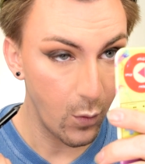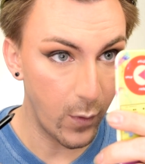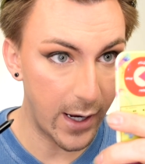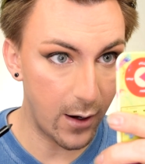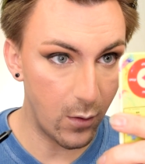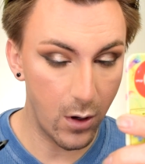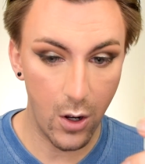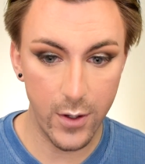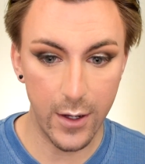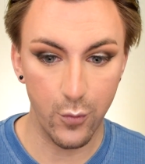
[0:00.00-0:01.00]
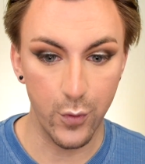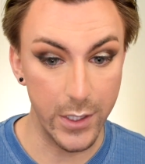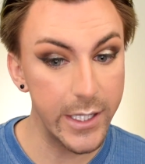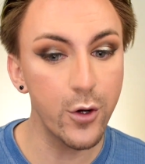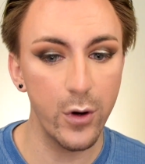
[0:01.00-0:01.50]
Wow, okay,
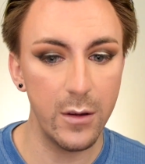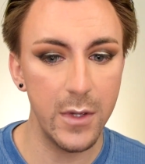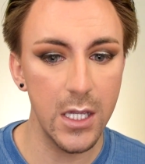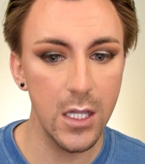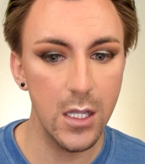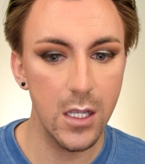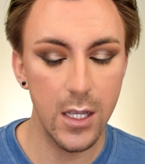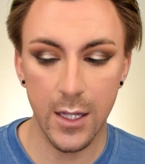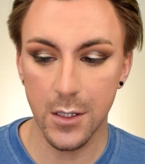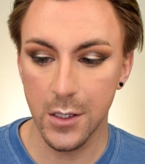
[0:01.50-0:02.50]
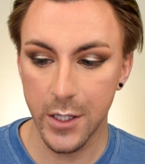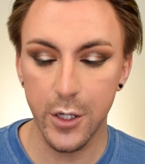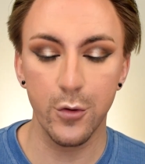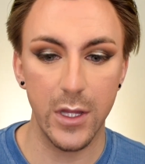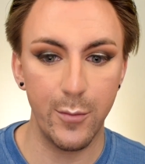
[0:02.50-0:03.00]
really creamy. It
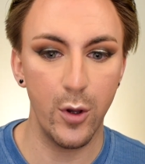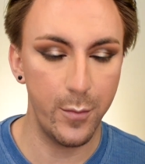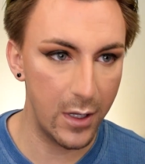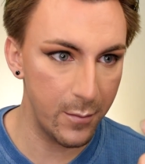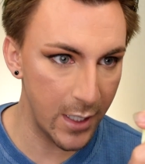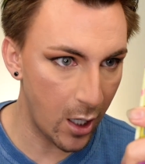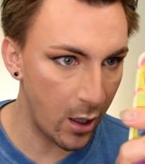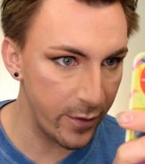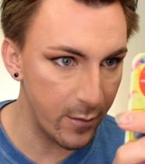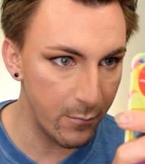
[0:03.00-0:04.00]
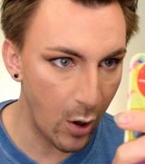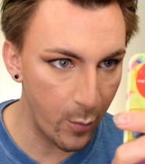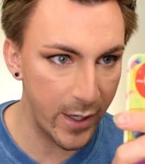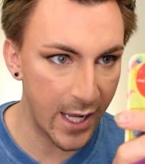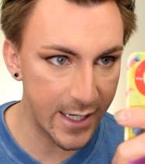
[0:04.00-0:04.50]
literally put pigment on the
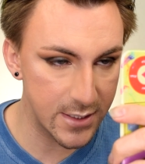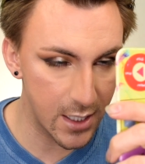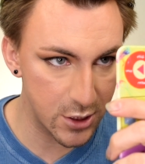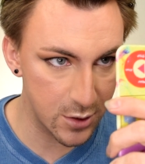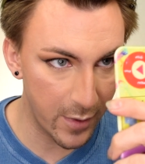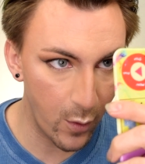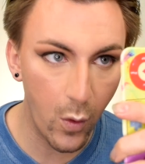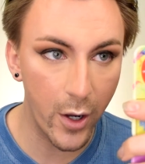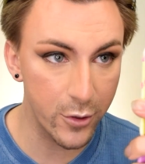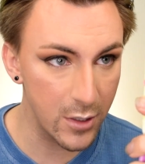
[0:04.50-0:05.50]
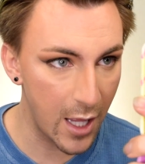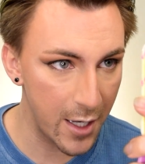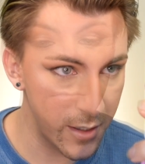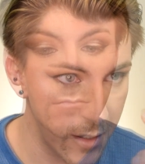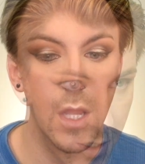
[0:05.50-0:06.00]
moment I touched my
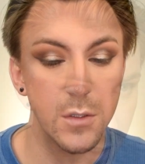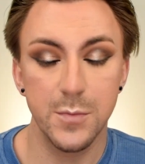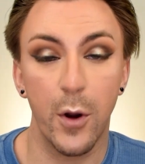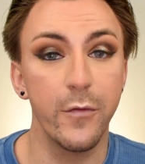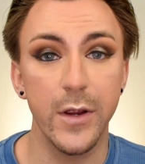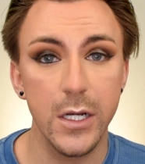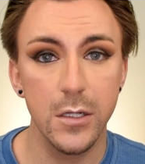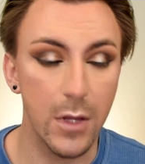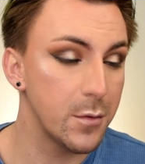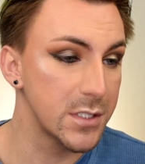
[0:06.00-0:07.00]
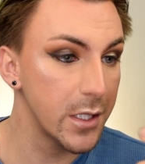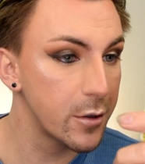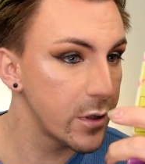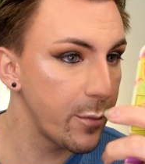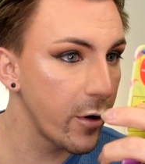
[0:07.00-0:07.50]
waterline. That was perfect. That was
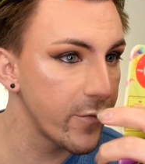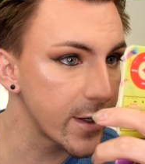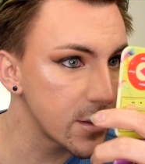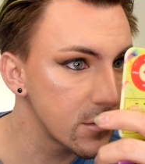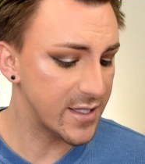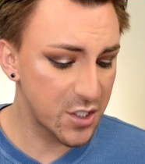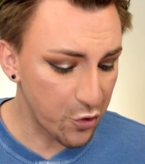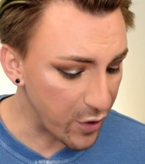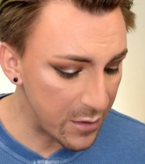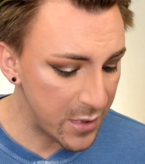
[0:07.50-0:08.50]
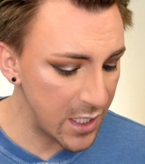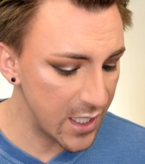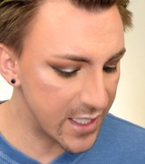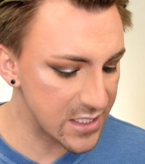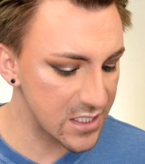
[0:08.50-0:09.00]
literally perfect. It's creamy, it's